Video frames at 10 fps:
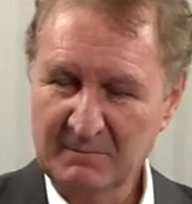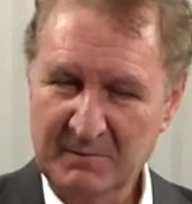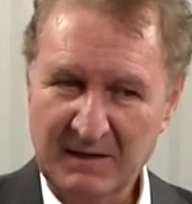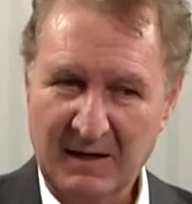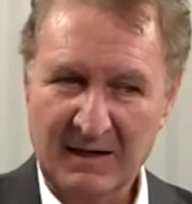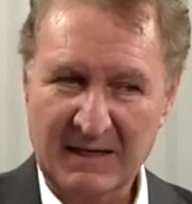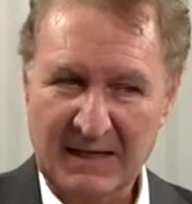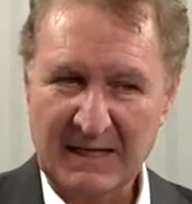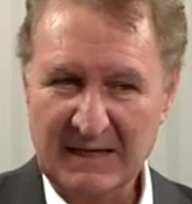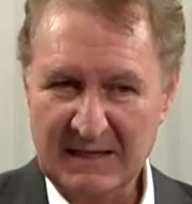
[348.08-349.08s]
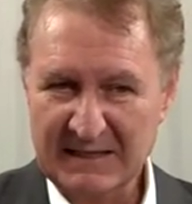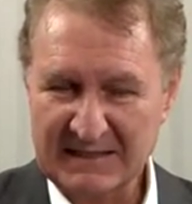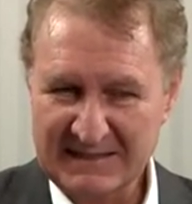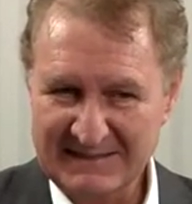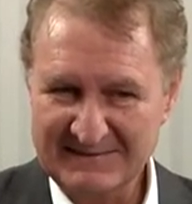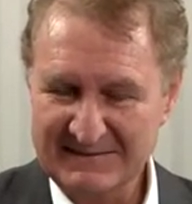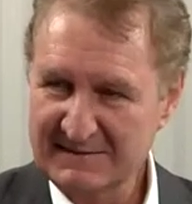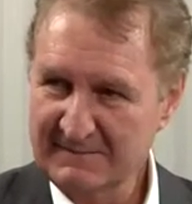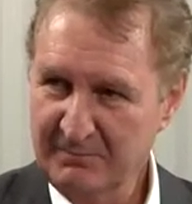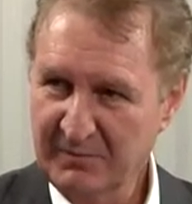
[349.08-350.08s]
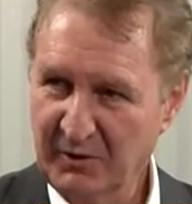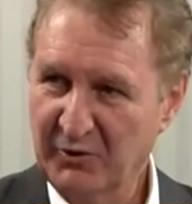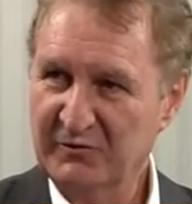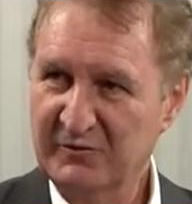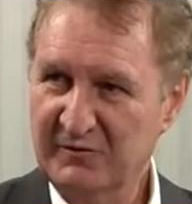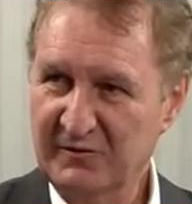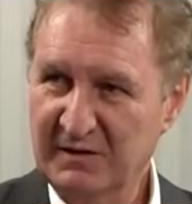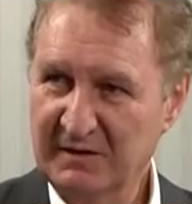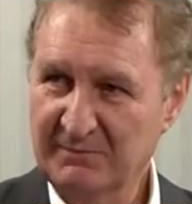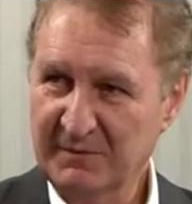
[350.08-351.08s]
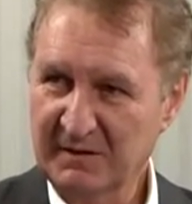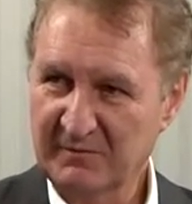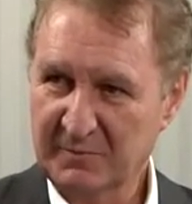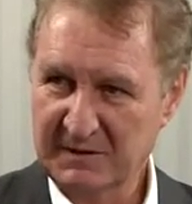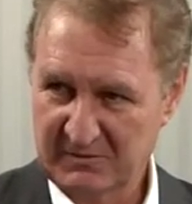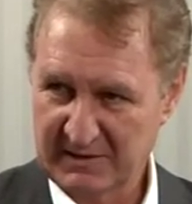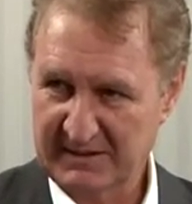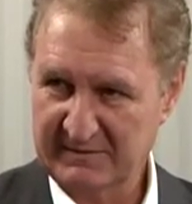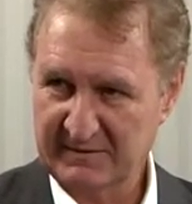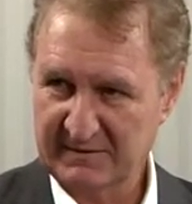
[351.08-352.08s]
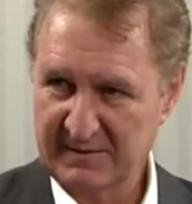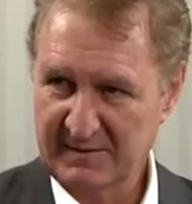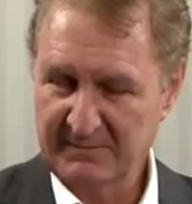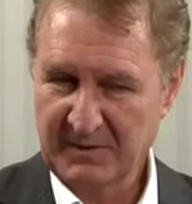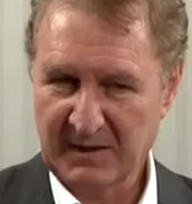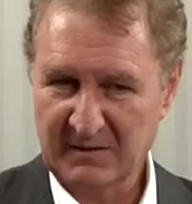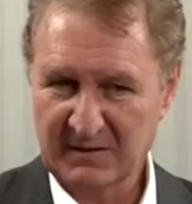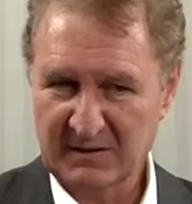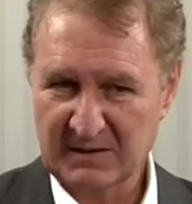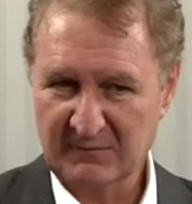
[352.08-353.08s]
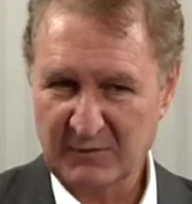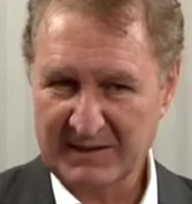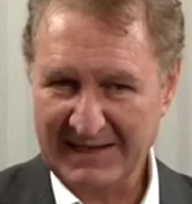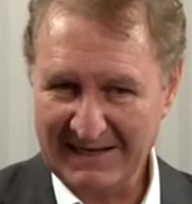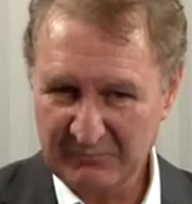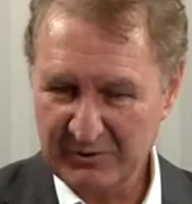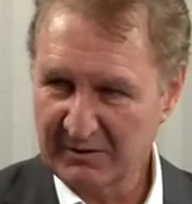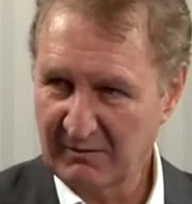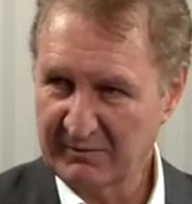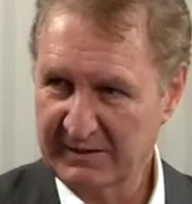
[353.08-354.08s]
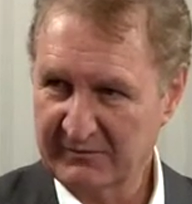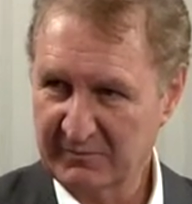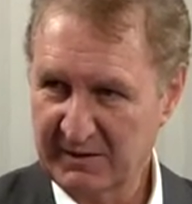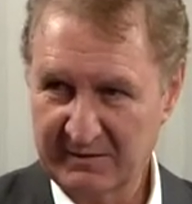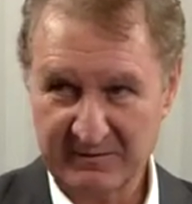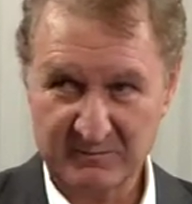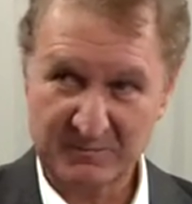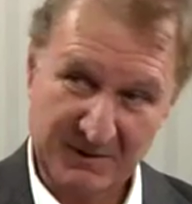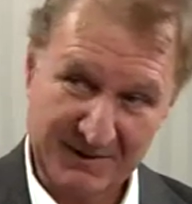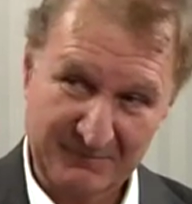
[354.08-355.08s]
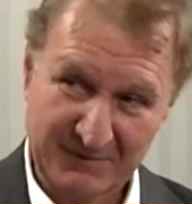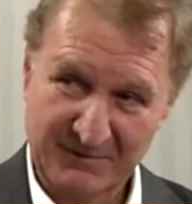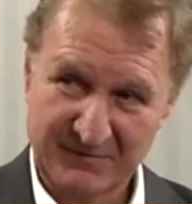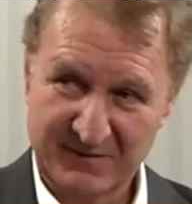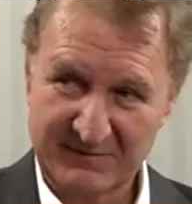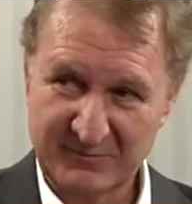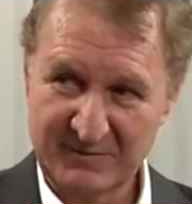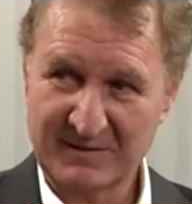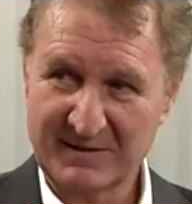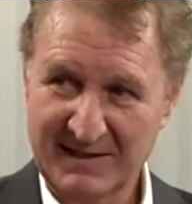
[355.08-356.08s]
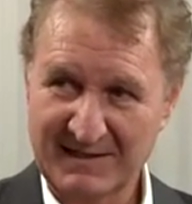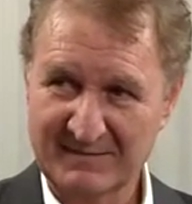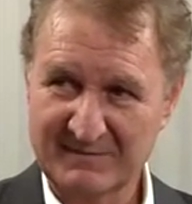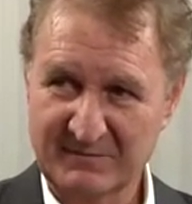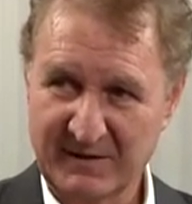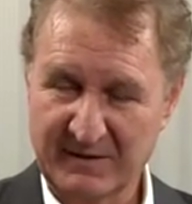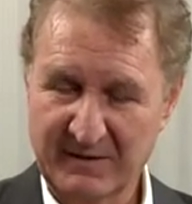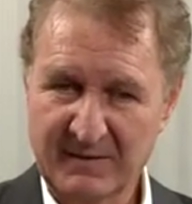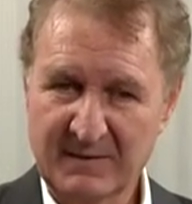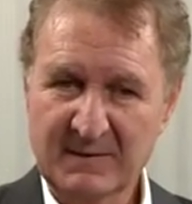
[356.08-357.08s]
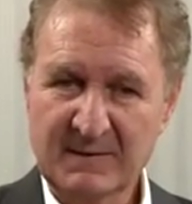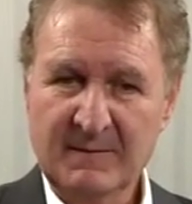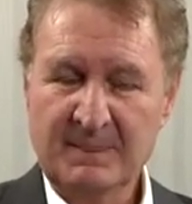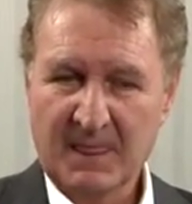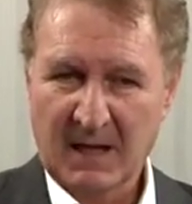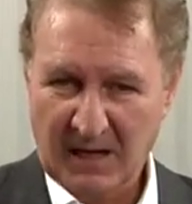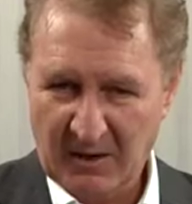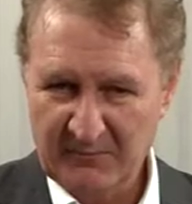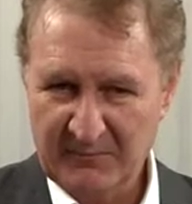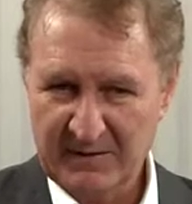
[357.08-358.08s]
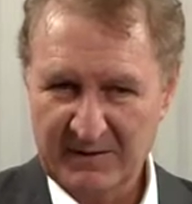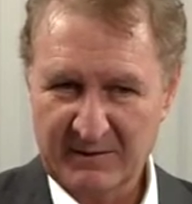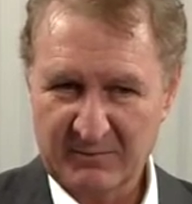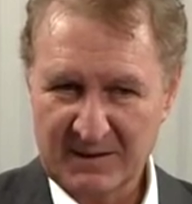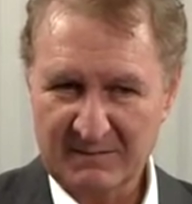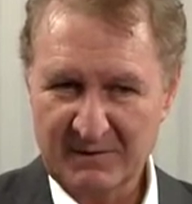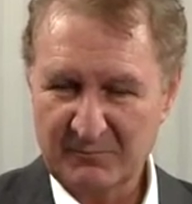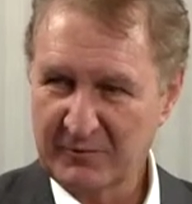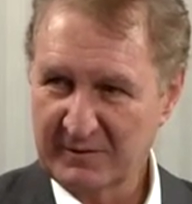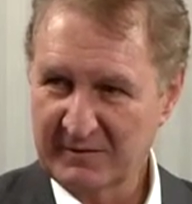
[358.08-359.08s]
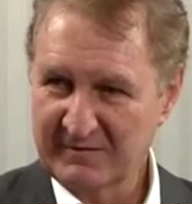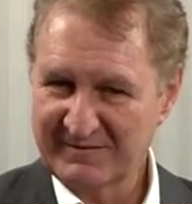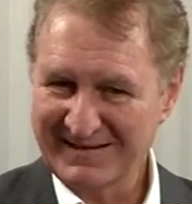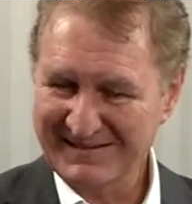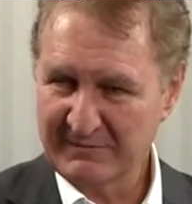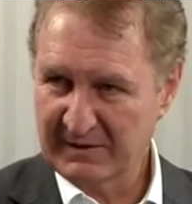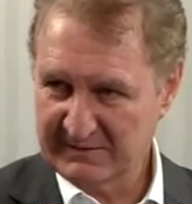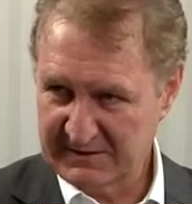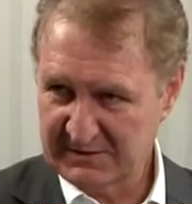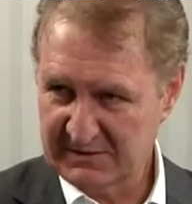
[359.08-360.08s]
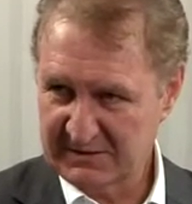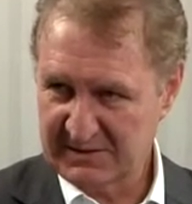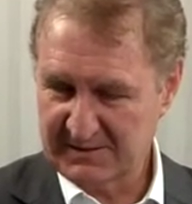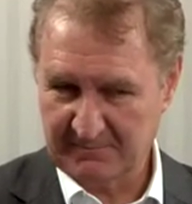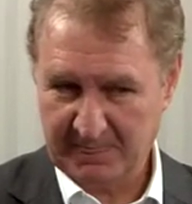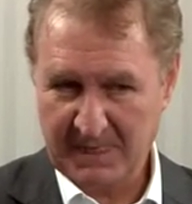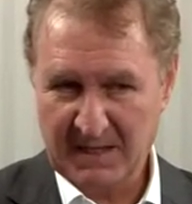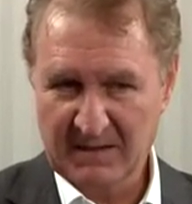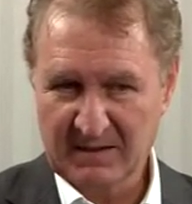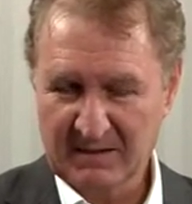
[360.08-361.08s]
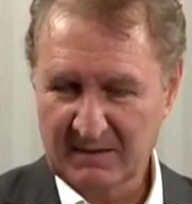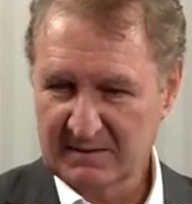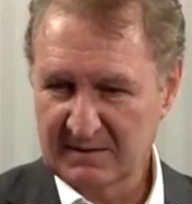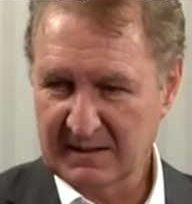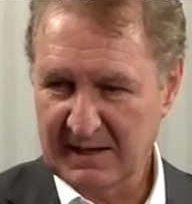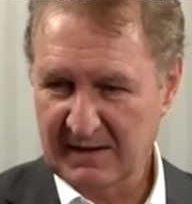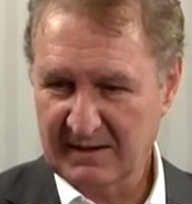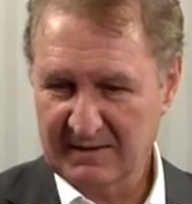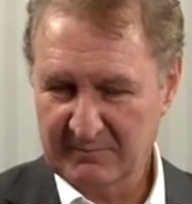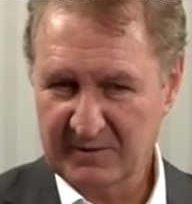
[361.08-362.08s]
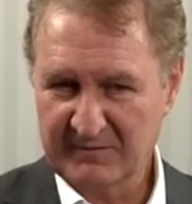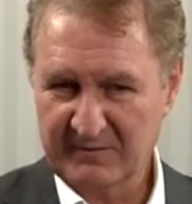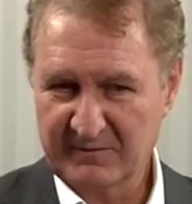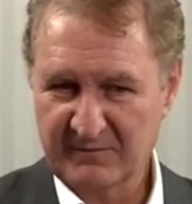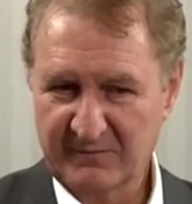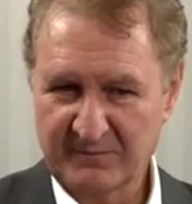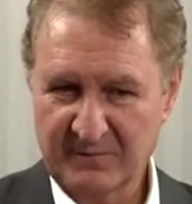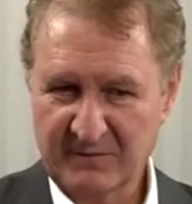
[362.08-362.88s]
But at least the urgency is being created. And if we can bring the whole nation behind us, it'll be better, because that's what the Canadians have done. Hopefully they will come up with an incentivization scheme. The Minister of